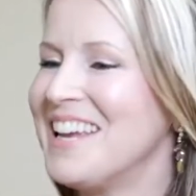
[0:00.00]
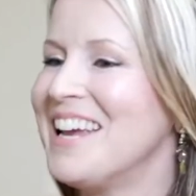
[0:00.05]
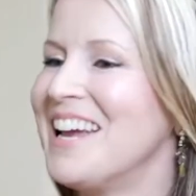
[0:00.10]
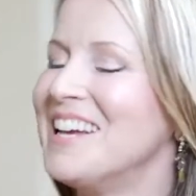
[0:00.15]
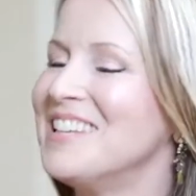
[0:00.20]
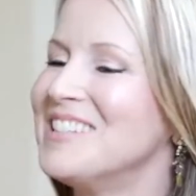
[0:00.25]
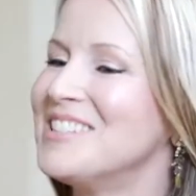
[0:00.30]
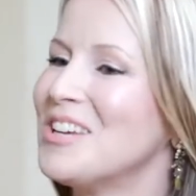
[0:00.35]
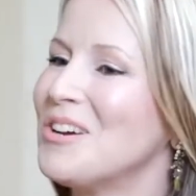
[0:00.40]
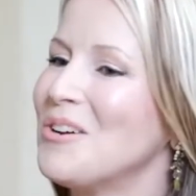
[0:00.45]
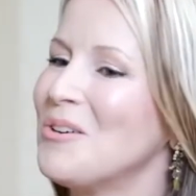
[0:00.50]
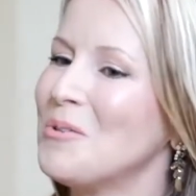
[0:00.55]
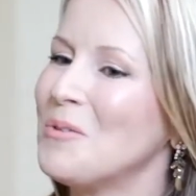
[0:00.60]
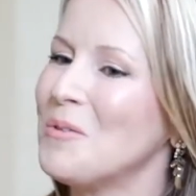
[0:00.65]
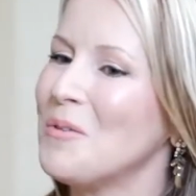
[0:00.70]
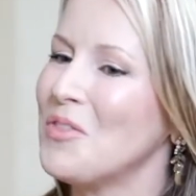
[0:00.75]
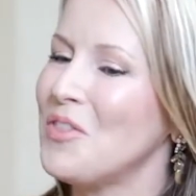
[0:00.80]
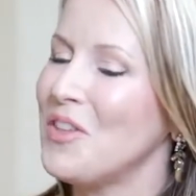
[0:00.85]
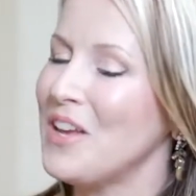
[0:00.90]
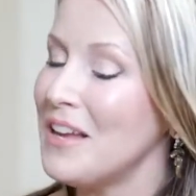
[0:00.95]
And so
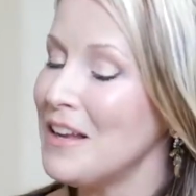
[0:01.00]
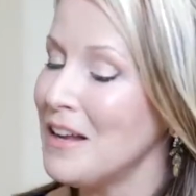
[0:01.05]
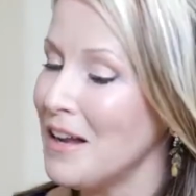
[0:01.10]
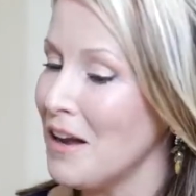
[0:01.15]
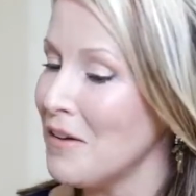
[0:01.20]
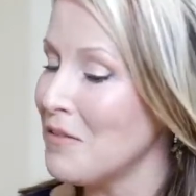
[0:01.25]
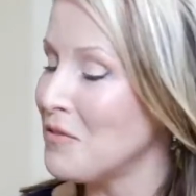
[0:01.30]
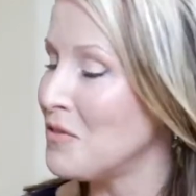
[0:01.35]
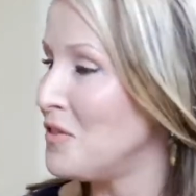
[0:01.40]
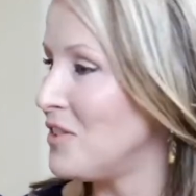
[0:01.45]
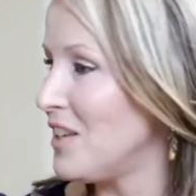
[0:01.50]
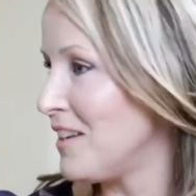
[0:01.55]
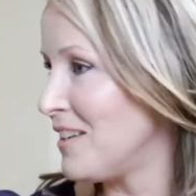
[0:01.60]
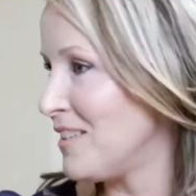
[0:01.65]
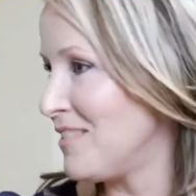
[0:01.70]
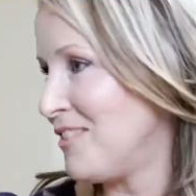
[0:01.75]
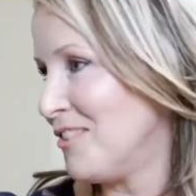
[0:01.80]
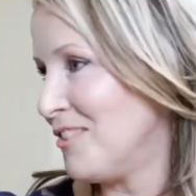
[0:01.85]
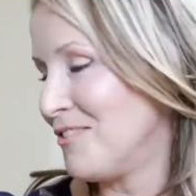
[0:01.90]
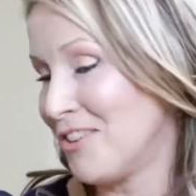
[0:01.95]
they have
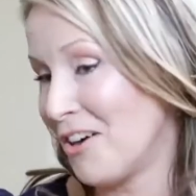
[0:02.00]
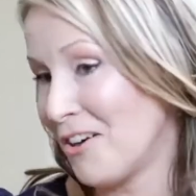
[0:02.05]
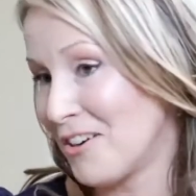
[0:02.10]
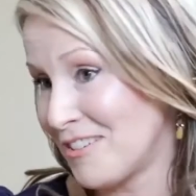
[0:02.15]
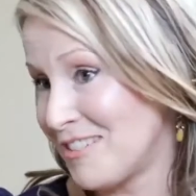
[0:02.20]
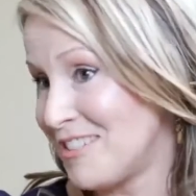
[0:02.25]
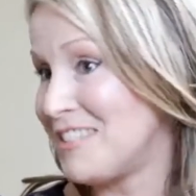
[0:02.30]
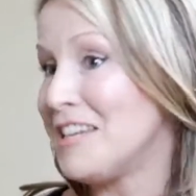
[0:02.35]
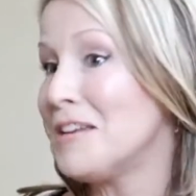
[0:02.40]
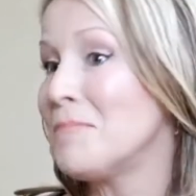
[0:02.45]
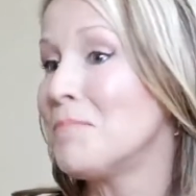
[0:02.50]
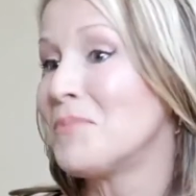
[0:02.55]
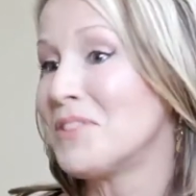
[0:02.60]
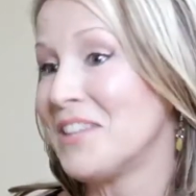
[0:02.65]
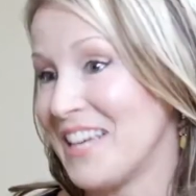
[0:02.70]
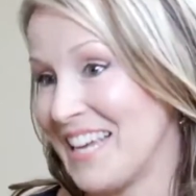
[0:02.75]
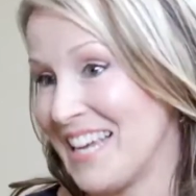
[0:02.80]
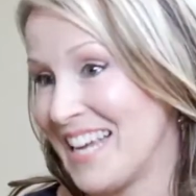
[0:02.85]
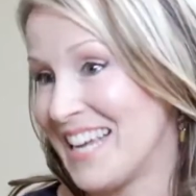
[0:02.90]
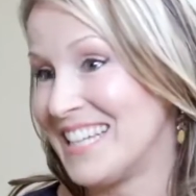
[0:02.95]
dug
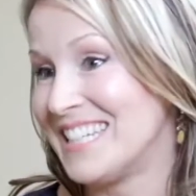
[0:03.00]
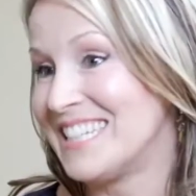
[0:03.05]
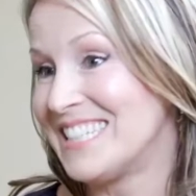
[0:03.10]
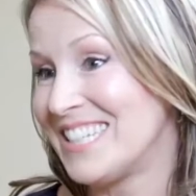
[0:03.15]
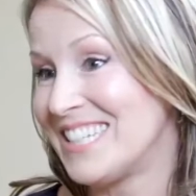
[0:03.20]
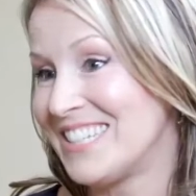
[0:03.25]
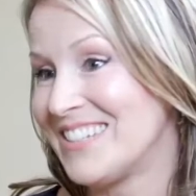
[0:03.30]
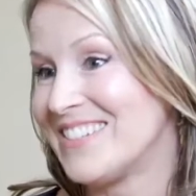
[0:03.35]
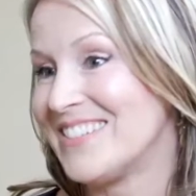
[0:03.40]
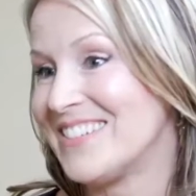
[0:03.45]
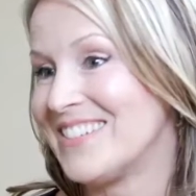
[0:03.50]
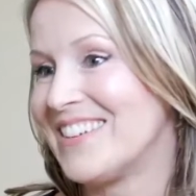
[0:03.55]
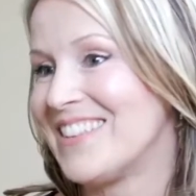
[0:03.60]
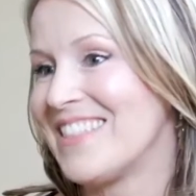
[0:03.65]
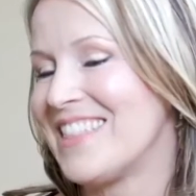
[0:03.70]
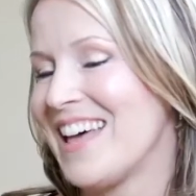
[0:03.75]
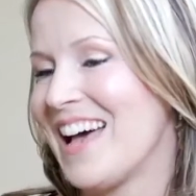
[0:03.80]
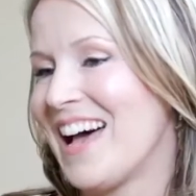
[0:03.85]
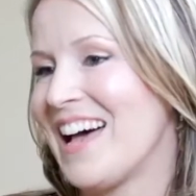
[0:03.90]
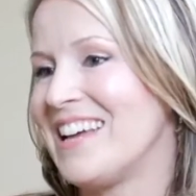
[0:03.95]
deeply into
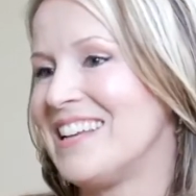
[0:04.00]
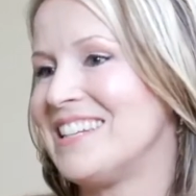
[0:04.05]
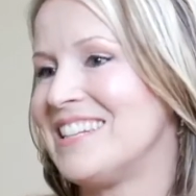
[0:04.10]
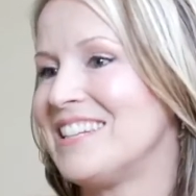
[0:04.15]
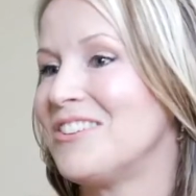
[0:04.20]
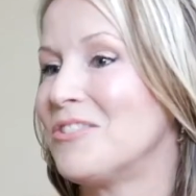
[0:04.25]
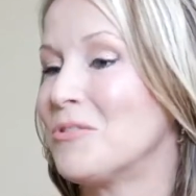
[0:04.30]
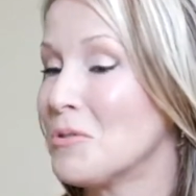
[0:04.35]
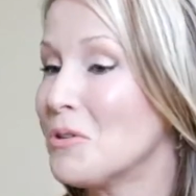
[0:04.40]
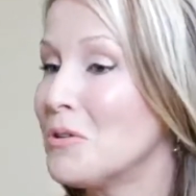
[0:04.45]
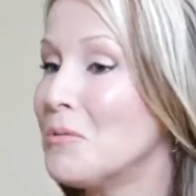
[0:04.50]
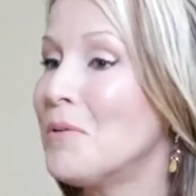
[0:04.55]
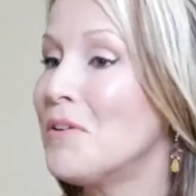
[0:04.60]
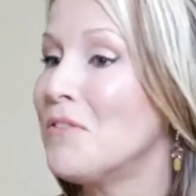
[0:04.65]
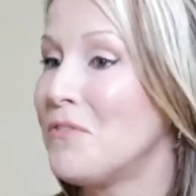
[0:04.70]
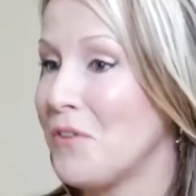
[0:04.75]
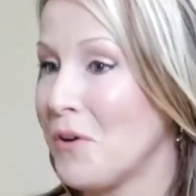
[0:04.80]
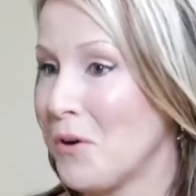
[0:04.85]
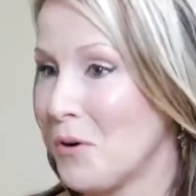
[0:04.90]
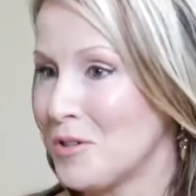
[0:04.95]
that group of
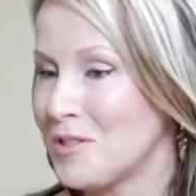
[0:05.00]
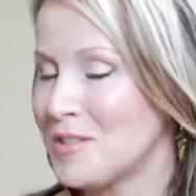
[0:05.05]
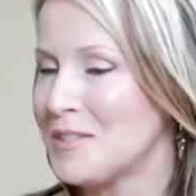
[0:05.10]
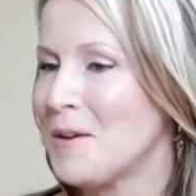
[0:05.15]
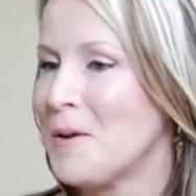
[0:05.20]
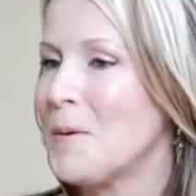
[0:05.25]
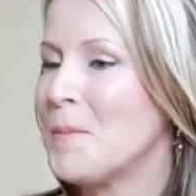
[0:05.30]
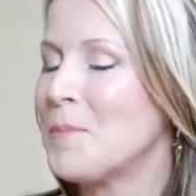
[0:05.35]
folks.